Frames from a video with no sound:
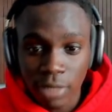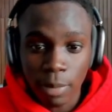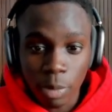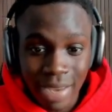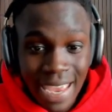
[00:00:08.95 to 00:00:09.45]
from
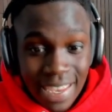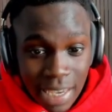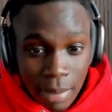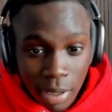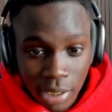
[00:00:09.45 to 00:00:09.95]
doing
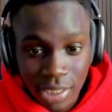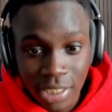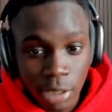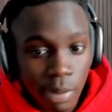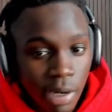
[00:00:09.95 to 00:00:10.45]
8K a month, as you can
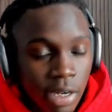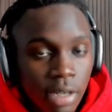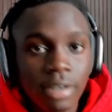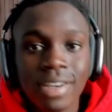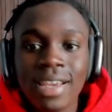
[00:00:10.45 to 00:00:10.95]
see right here,